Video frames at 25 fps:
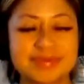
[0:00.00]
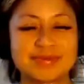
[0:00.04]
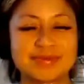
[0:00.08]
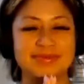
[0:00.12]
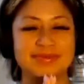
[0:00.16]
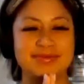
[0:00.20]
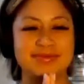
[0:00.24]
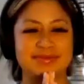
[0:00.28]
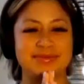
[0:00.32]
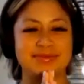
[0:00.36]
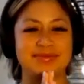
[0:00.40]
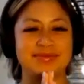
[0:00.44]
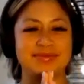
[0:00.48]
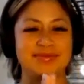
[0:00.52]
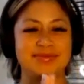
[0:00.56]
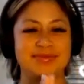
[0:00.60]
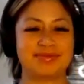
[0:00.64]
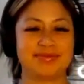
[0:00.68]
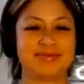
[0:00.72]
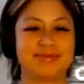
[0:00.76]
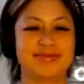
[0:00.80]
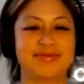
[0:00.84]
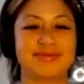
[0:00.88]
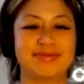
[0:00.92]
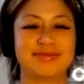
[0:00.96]

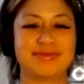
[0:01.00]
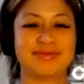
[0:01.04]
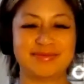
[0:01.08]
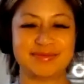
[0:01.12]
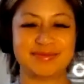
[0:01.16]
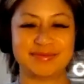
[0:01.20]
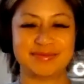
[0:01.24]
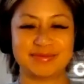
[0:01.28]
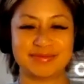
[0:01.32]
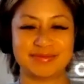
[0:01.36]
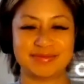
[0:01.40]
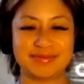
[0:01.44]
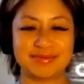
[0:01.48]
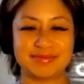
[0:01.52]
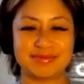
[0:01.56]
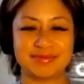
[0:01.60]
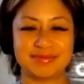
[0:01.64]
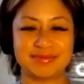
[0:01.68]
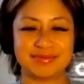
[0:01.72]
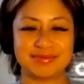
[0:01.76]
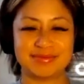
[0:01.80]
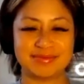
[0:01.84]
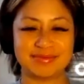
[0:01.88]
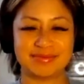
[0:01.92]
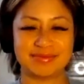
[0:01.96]

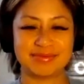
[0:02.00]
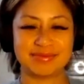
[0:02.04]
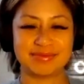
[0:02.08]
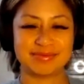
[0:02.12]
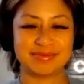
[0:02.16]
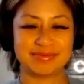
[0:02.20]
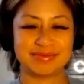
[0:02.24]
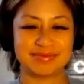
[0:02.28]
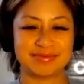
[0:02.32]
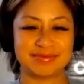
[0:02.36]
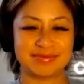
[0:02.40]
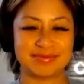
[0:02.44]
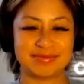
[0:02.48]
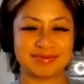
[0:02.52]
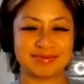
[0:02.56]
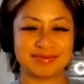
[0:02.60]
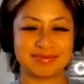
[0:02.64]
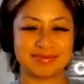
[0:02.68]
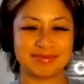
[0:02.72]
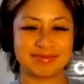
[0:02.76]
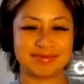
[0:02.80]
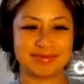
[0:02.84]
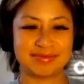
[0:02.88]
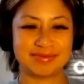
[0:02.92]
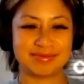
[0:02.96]

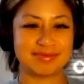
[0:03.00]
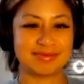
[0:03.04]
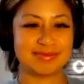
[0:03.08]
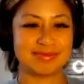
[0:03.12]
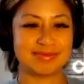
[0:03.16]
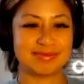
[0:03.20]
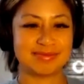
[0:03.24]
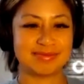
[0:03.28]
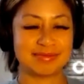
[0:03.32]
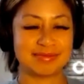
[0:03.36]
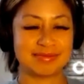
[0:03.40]
Nobody speaks.